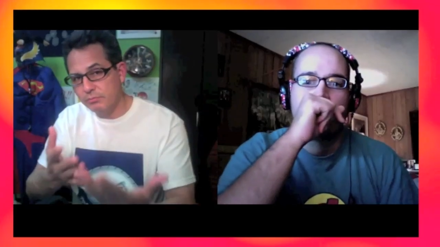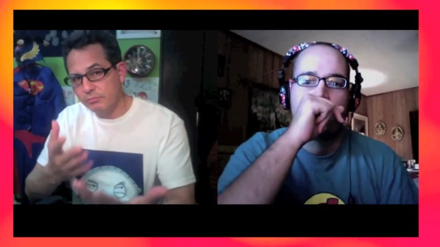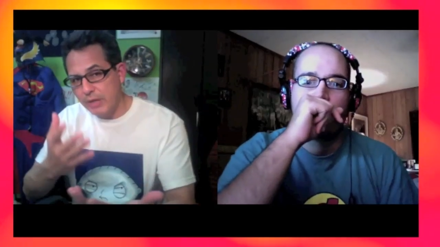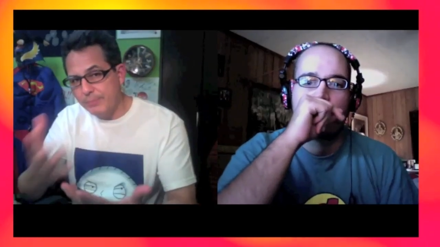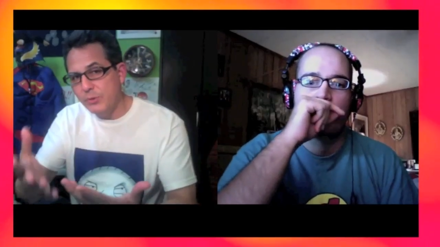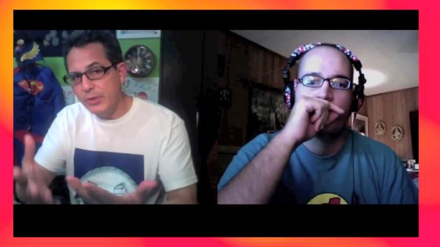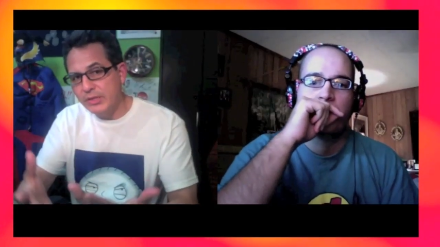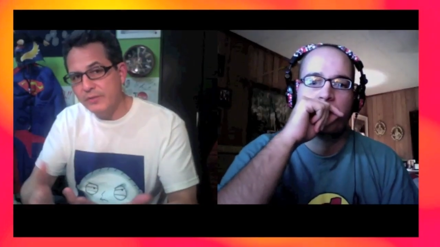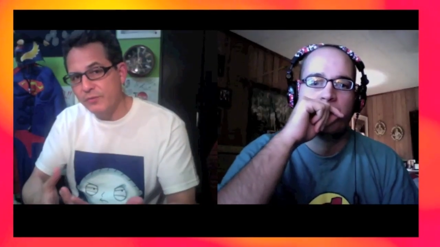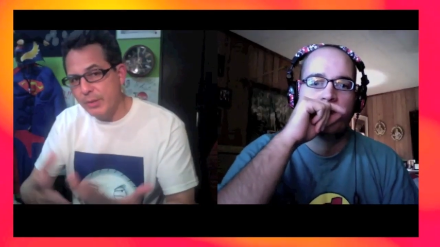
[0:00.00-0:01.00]
Speaker 1: help you get
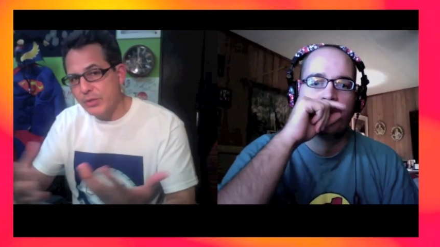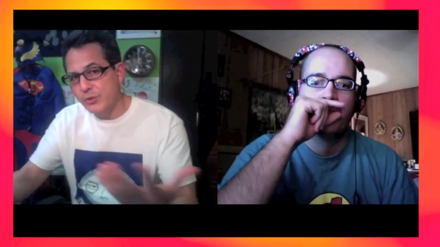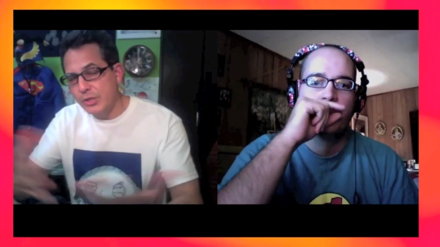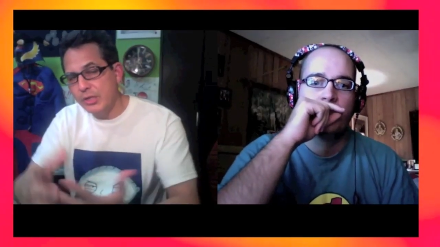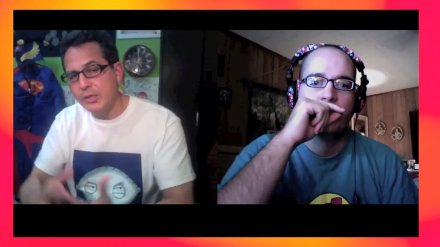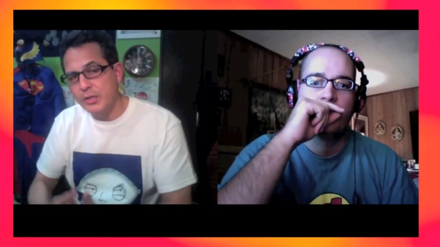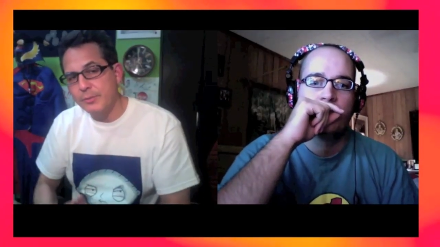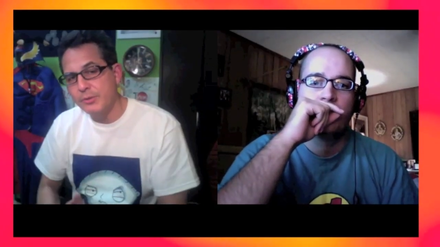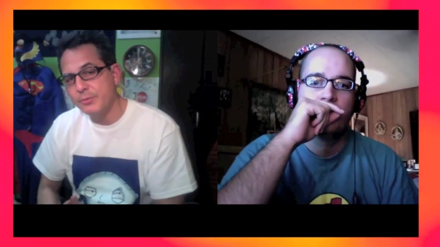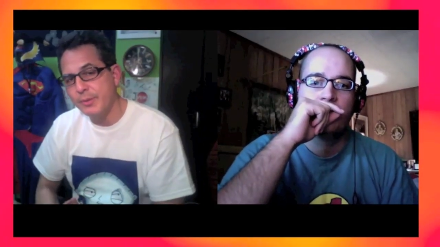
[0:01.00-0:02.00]
the information you needed to
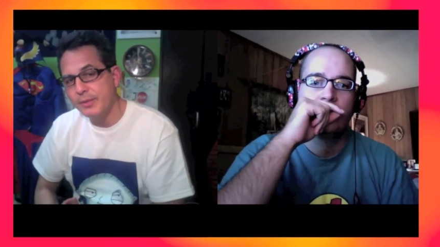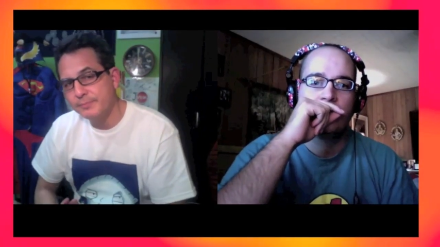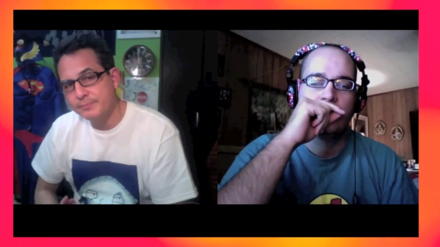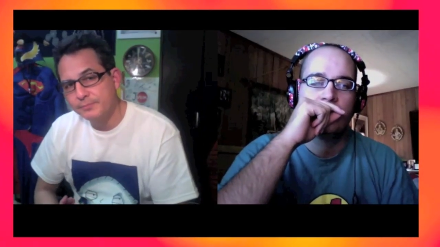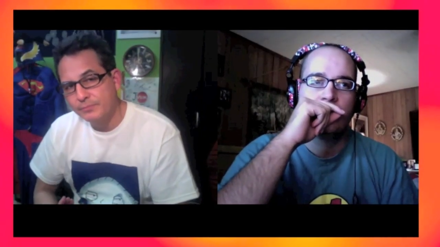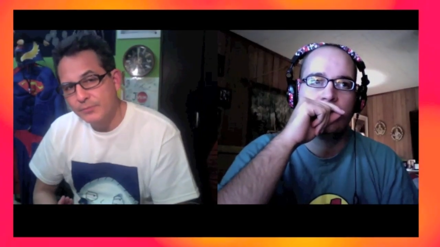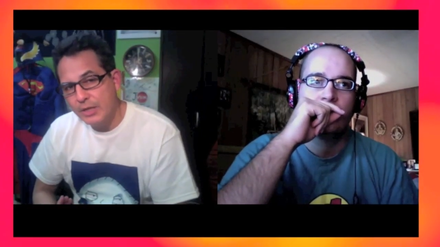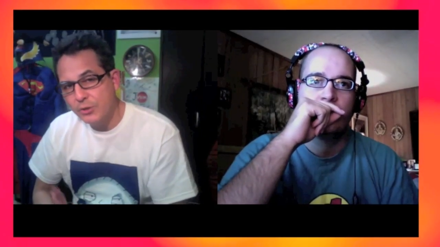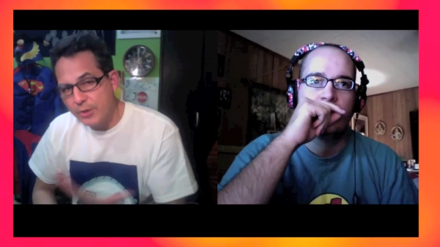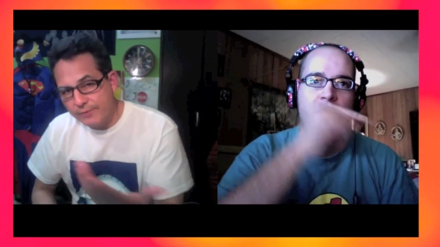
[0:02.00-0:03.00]
come to Japan?
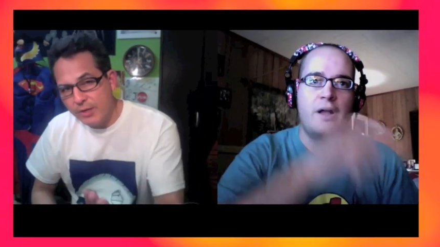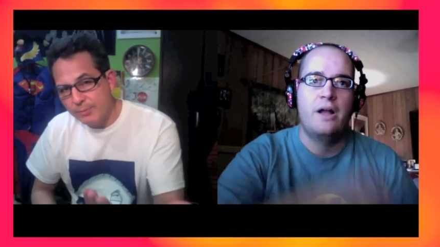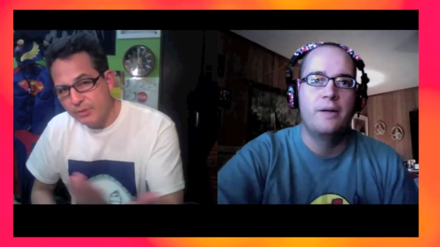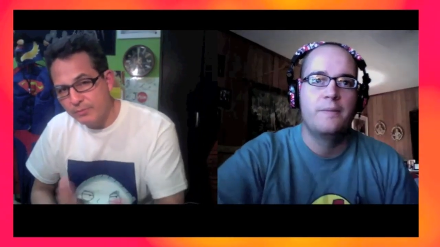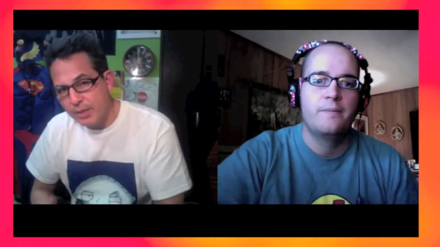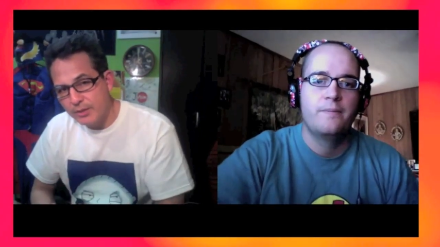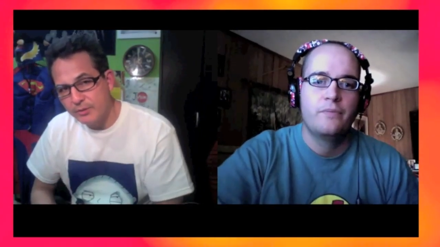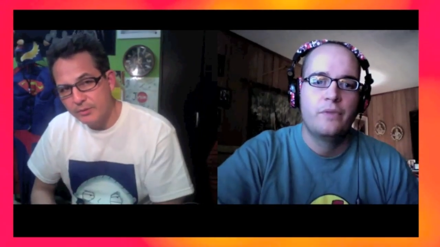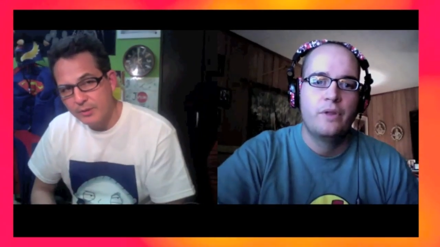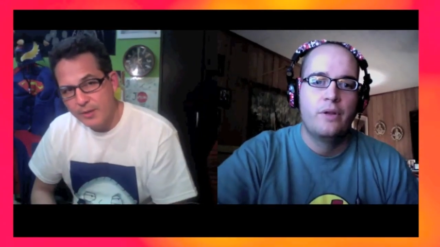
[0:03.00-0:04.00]
I know you have a
Speaker 2: couple uh, in mind.
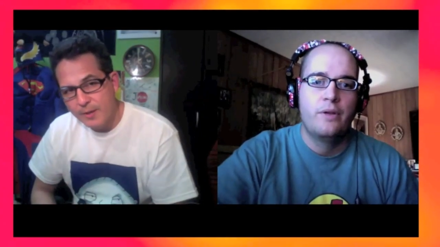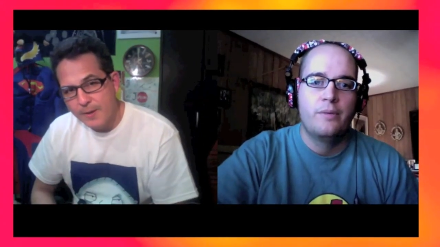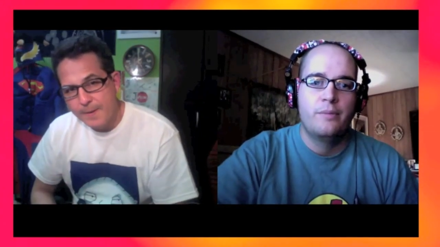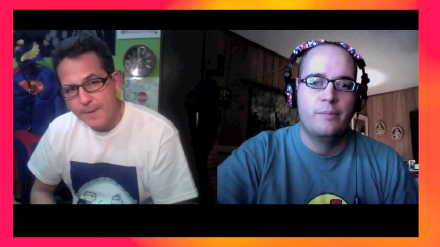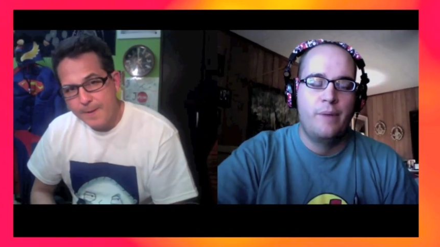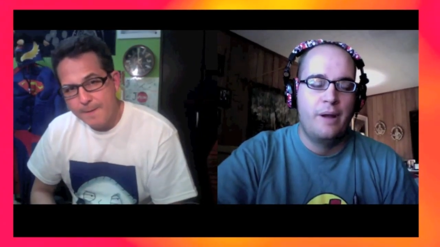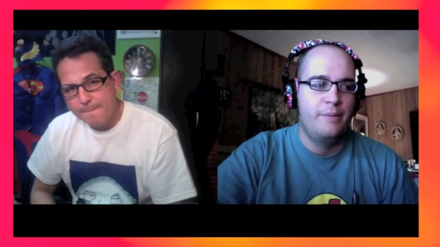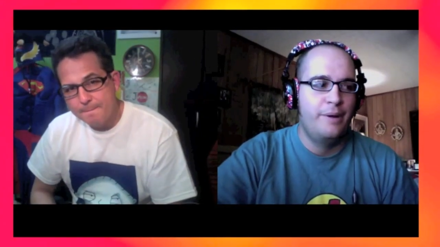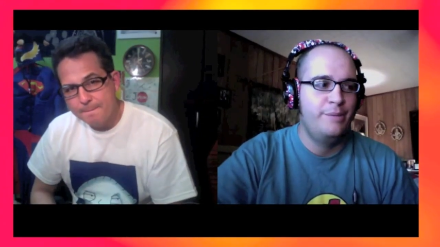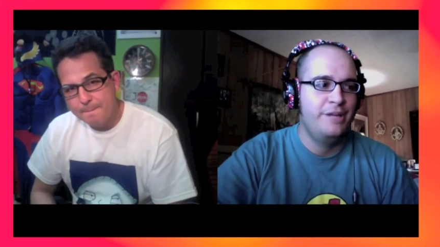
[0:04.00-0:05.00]
My,
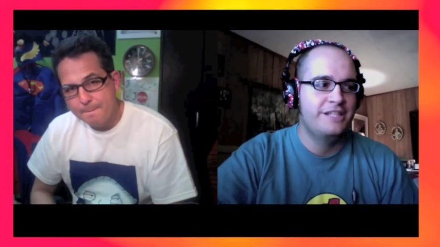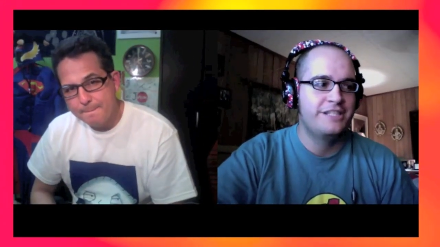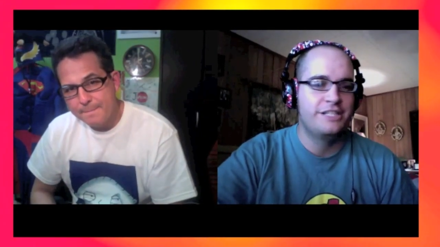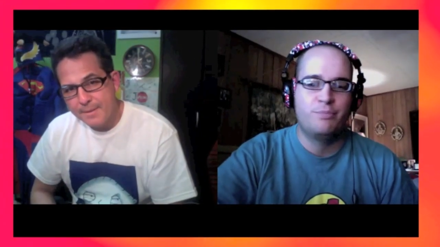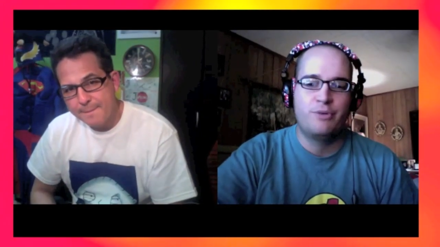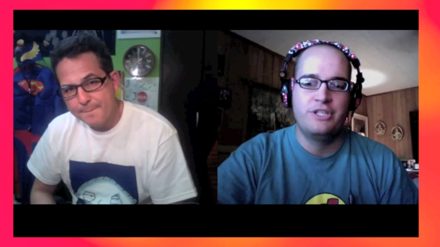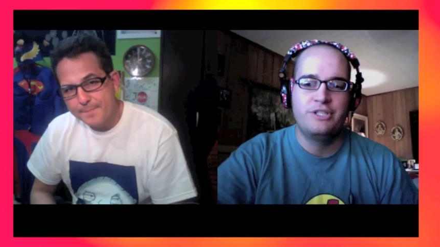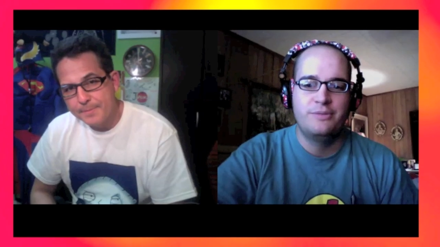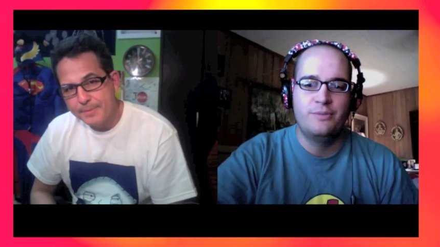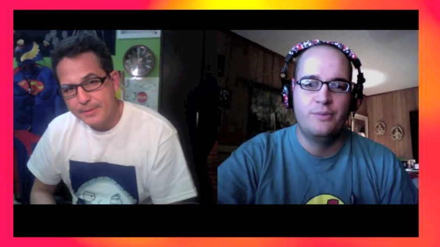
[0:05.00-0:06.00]
my biggest
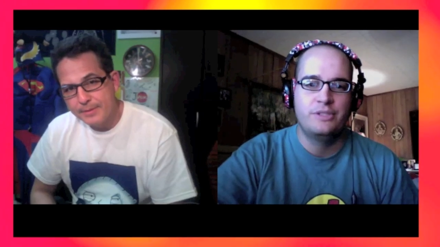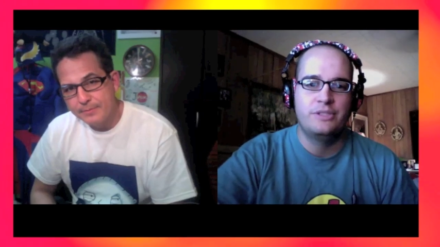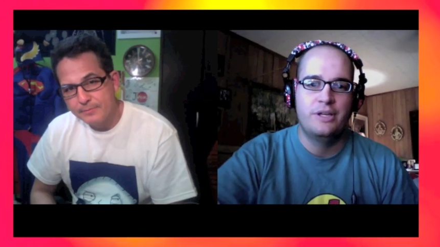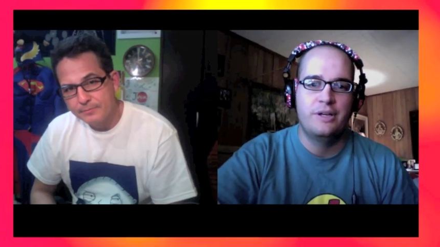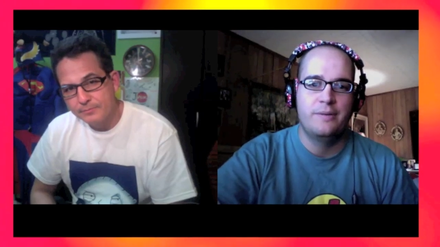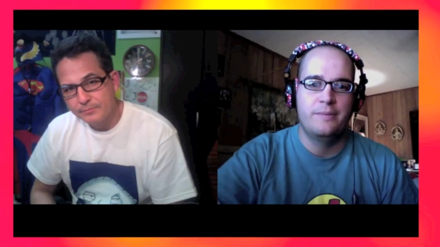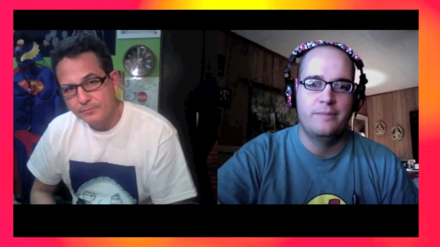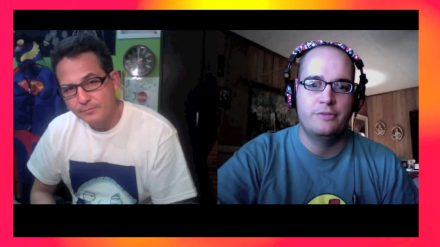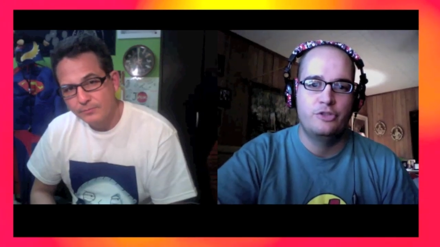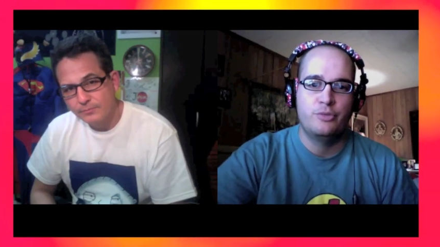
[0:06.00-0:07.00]
inspiration was uh,
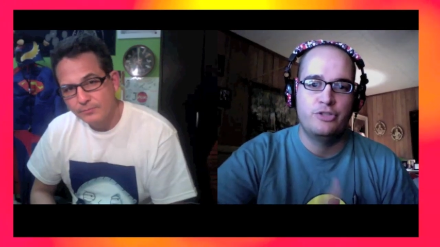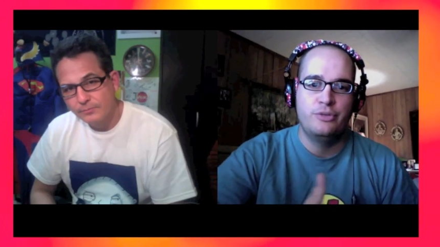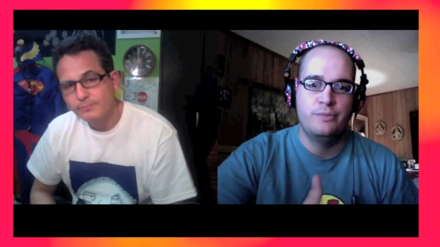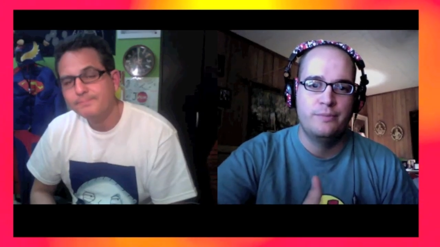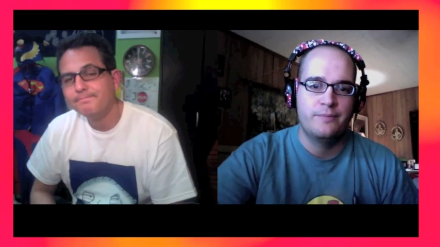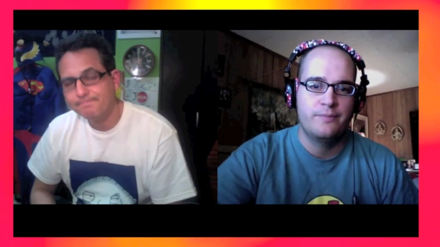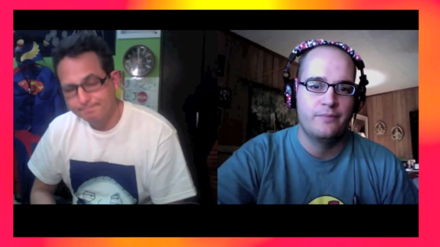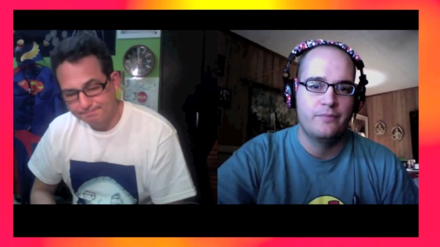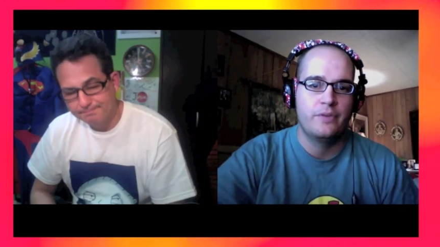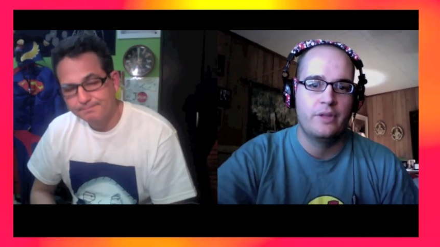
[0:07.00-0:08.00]
Super Scheu.
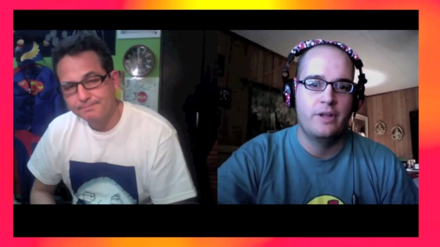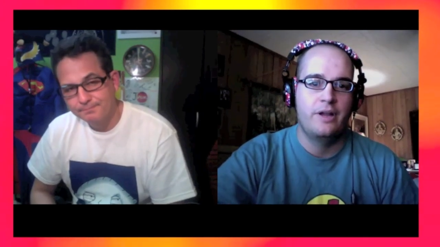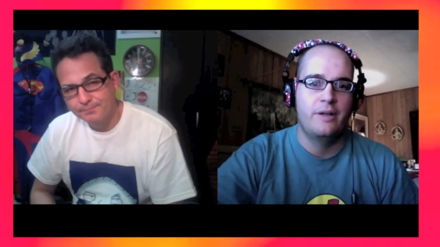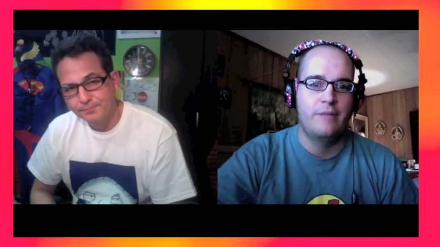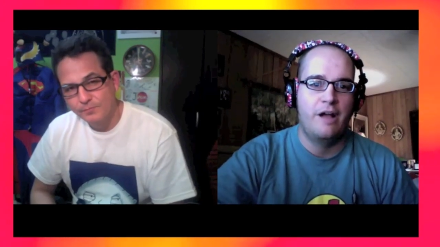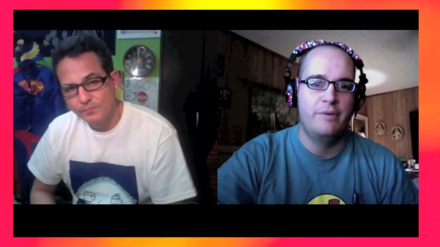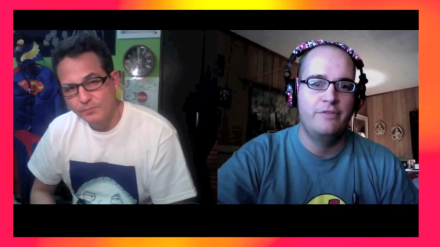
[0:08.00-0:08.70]
Um, I've been